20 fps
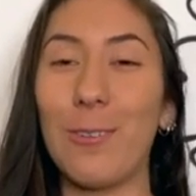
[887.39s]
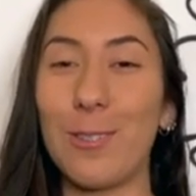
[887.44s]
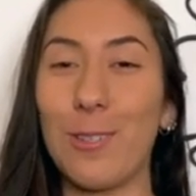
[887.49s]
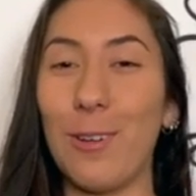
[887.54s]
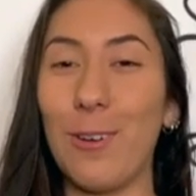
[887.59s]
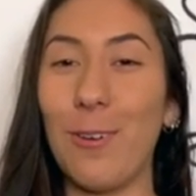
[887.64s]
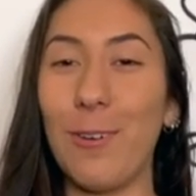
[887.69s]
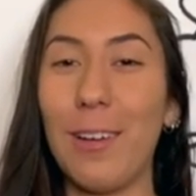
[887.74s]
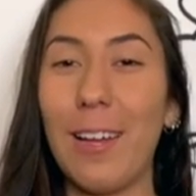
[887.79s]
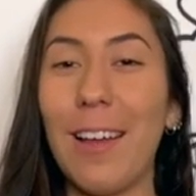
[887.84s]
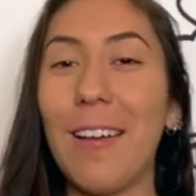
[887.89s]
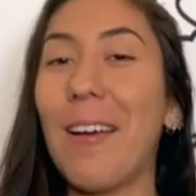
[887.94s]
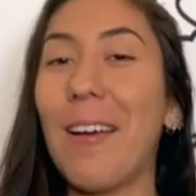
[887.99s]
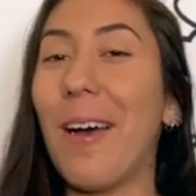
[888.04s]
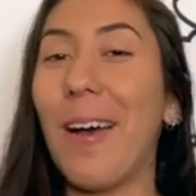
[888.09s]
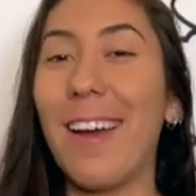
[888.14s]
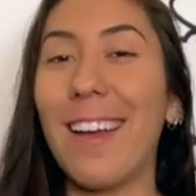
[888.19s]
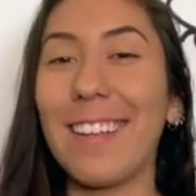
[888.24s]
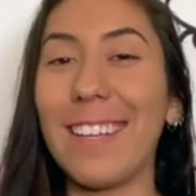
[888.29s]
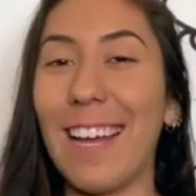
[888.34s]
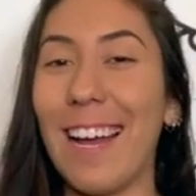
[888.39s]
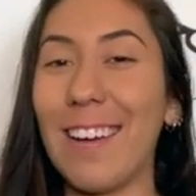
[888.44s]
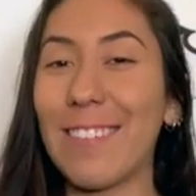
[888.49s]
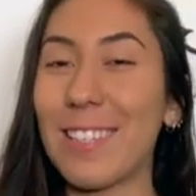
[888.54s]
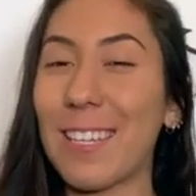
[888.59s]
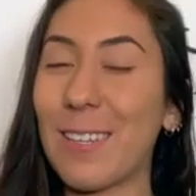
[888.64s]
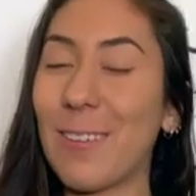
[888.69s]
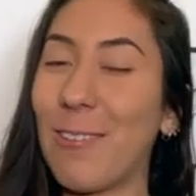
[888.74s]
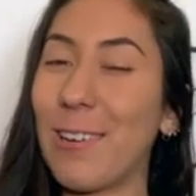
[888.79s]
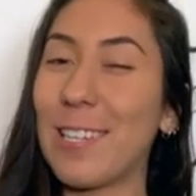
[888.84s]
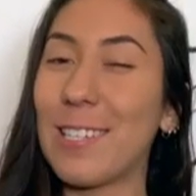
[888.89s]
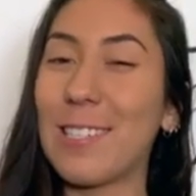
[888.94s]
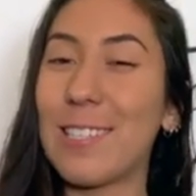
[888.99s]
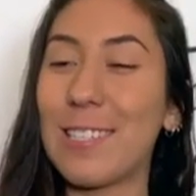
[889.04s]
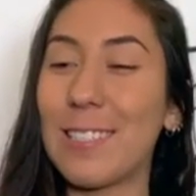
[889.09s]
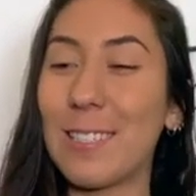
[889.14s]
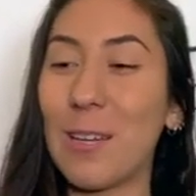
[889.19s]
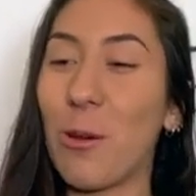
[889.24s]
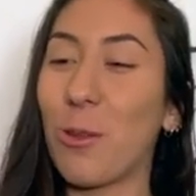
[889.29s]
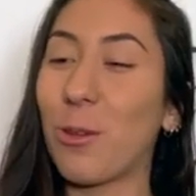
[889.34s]
So yeah, I was like, you want to
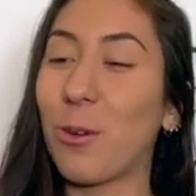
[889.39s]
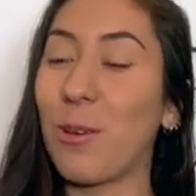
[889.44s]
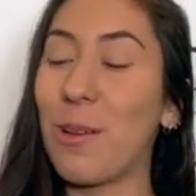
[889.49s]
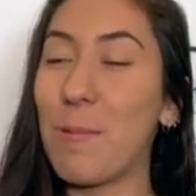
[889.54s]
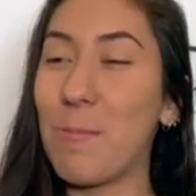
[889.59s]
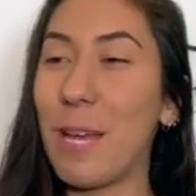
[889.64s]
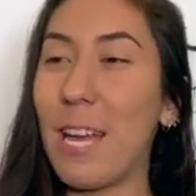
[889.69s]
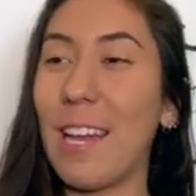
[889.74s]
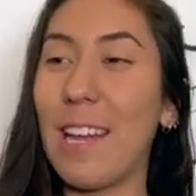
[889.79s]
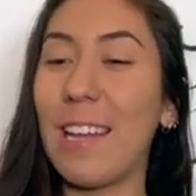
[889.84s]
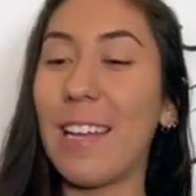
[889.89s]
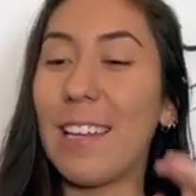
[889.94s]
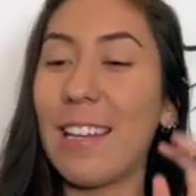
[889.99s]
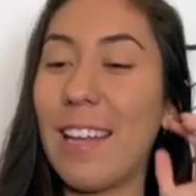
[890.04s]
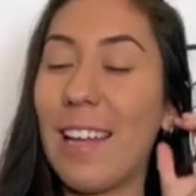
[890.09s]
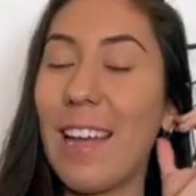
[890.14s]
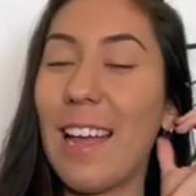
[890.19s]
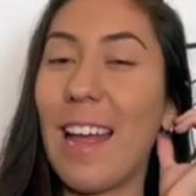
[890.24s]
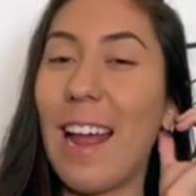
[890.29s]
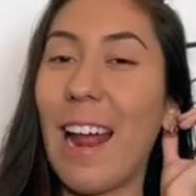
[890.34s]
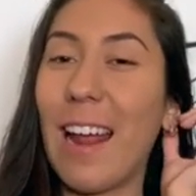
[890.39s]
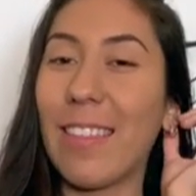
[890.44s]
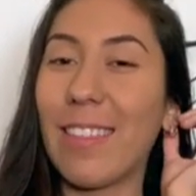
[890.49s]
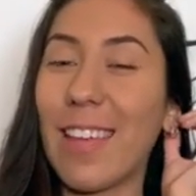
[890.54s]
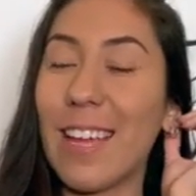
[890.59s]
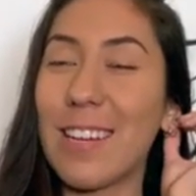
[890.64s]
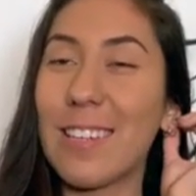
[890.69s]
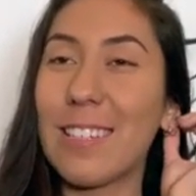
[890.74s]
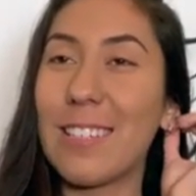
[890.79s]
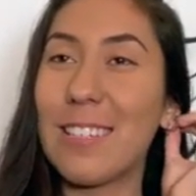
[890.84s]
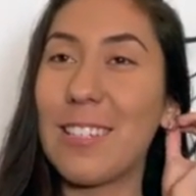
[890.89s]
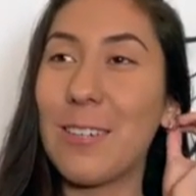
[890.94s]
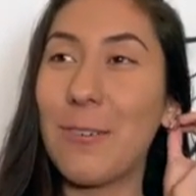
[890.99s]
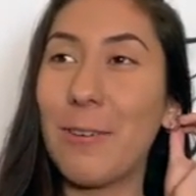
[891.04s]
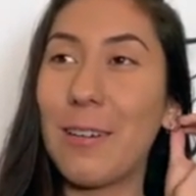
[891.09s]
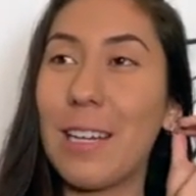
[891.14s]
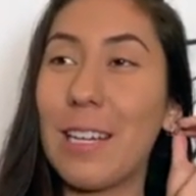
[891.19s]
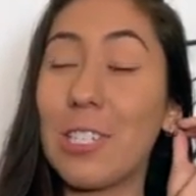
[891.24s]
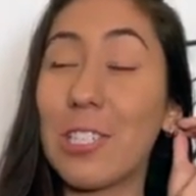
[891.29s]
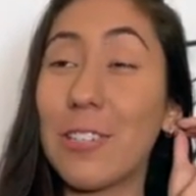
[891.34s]
just go through eBay and like do
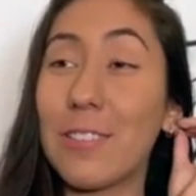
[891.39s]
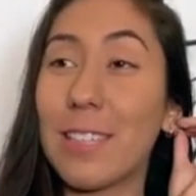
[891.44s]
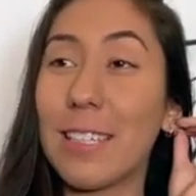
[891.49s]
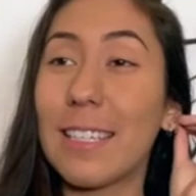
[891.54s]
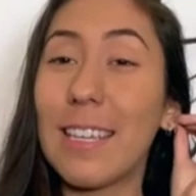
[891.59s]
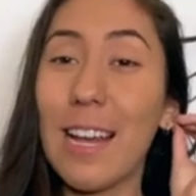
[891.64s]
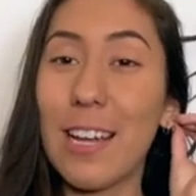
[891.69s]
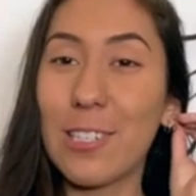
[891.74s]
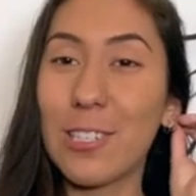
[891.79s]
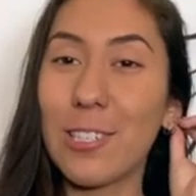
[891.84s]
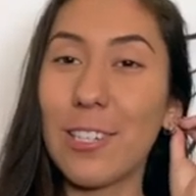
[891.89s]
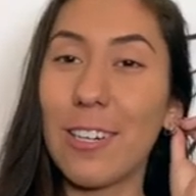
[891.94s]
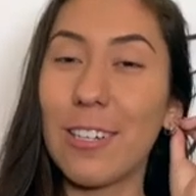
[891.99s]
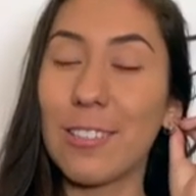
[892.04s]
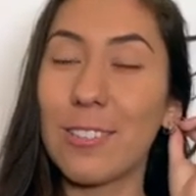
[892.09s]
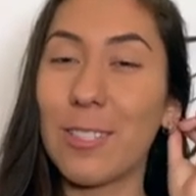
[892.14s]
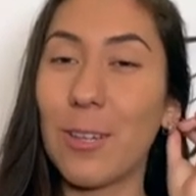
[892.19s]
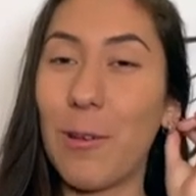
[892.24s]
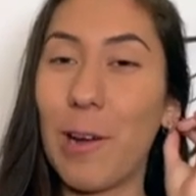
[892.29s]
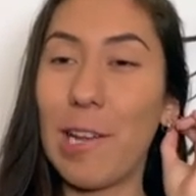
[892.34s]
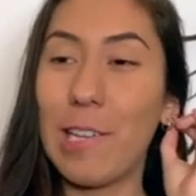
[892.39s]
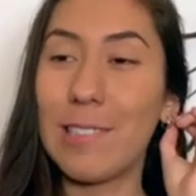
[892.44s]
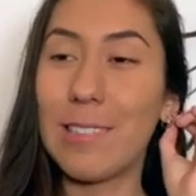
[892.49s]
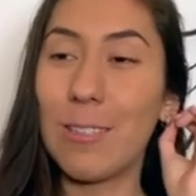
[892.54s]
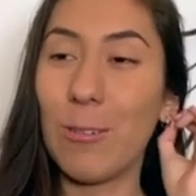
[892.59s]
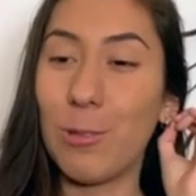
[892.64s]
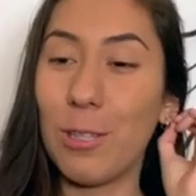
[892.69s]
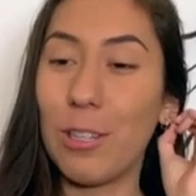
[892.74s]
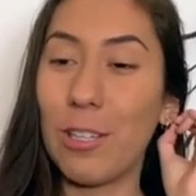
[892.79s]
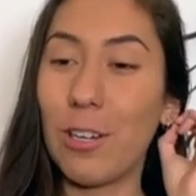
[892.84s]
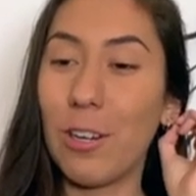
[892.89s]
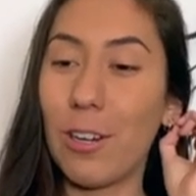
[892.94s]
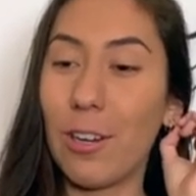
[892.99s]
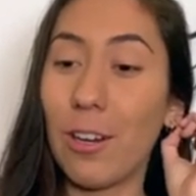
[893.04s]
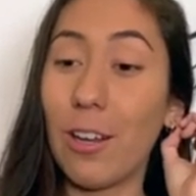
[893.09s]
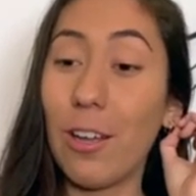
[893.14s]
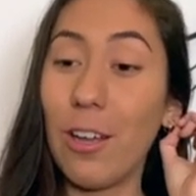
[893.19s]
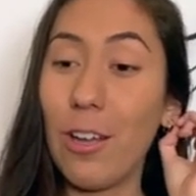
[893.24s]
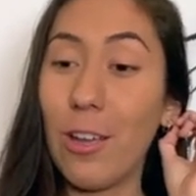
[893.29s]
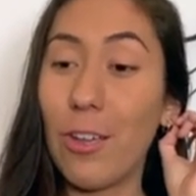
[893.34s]
it? And she was like, yeah, sure. So I sold it to
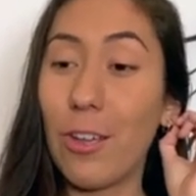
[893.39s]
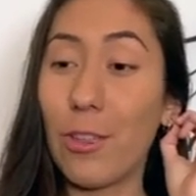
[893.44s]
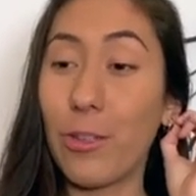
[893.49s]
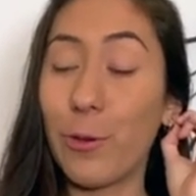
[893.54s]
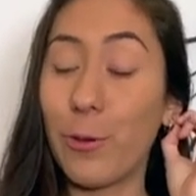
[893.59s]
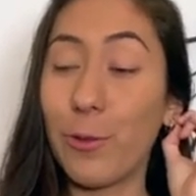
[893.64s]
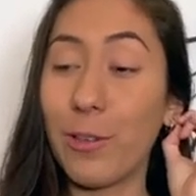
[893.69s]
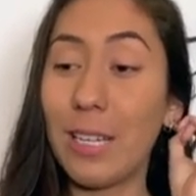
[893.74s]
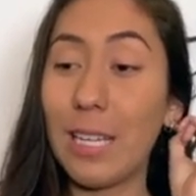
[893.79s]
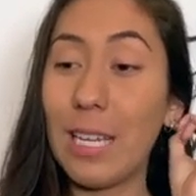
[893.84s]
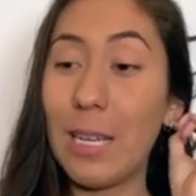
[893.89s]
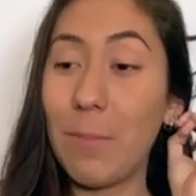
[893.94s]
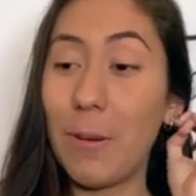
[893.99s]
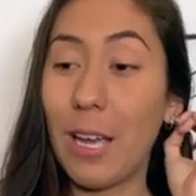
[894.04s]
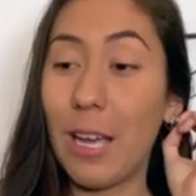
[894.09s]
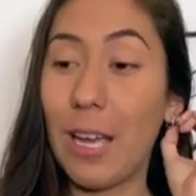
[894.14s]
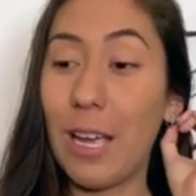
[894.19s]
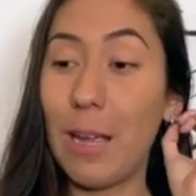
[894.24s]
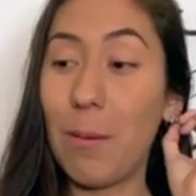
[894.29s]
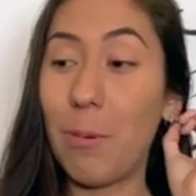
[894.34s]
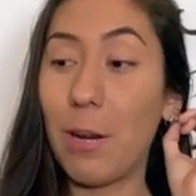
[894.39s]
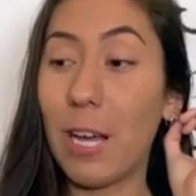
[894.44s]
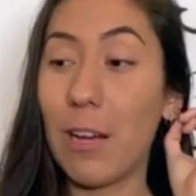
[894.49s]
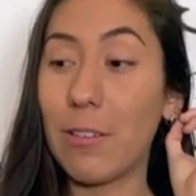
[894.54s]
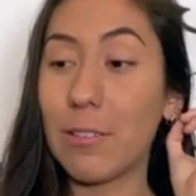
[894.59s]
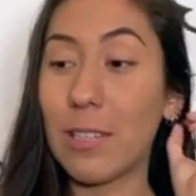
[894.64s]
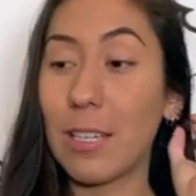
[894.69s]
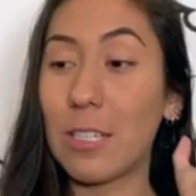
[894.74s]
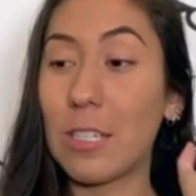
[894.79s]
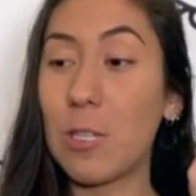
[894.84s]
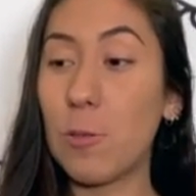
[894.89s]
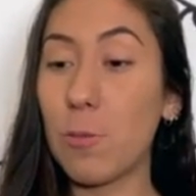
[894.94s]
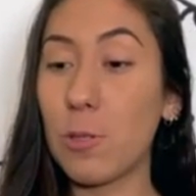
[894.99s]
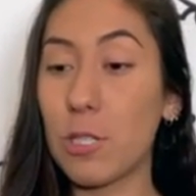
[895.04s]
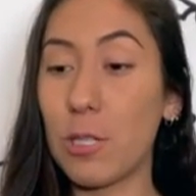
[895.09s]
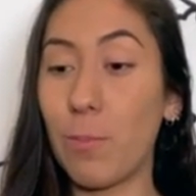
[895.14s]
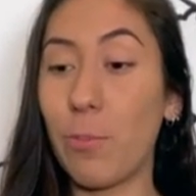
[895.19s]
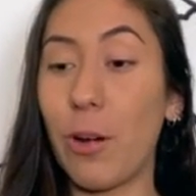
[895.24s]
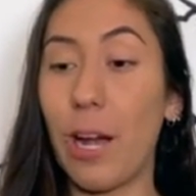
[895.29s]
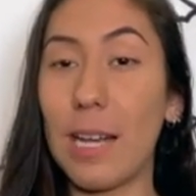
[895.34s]
her through eBay, but I was like super
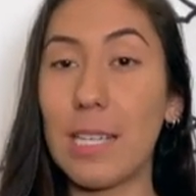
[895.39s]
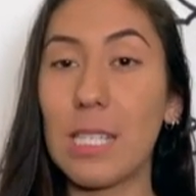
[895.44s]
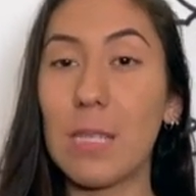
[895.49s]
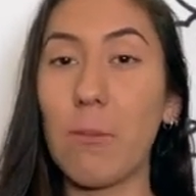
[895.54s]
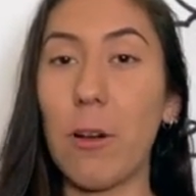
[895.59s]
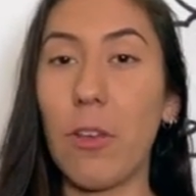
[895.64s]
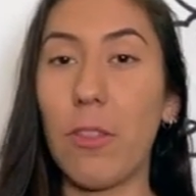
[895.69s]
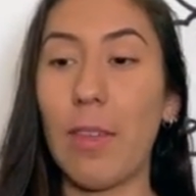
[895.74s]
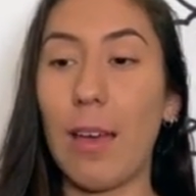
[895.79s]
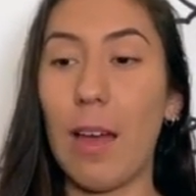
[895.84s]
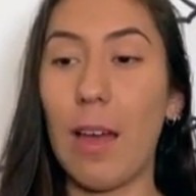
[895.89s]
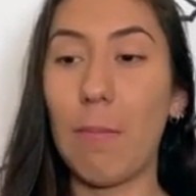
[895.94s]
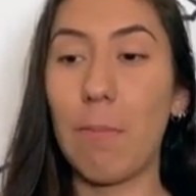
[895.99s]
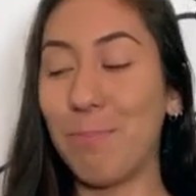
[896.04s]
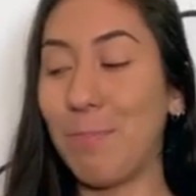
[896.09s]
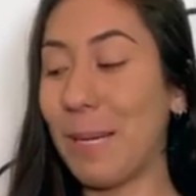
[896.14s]
surprised about that.